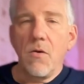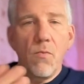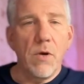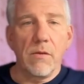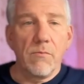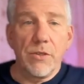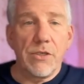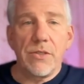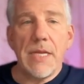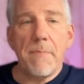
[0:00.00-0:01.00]
When you
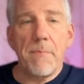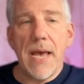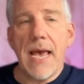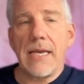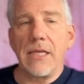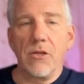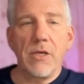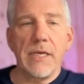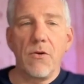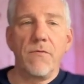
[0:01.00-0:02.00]
step back and
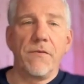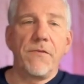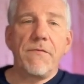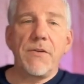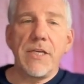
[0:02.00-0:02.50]
look at over 50